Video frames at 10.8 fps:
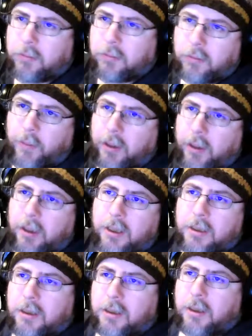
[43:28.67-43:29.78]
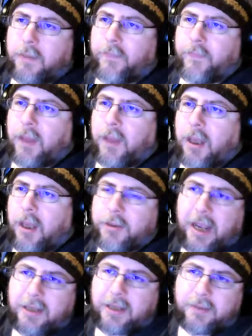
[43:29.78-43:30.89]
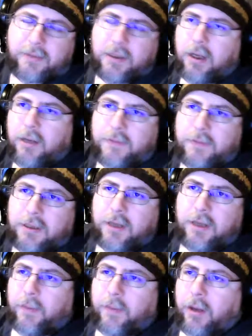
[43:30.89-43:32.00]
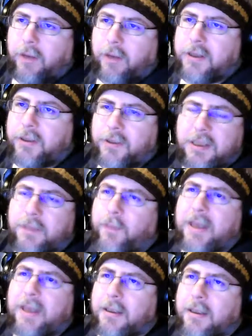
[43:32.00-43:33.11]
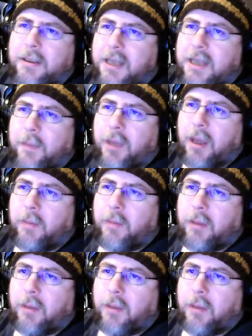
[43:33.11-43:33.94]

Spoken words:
abilities. And there's passive stuffs and stuff that modifies those. It's basically the same game.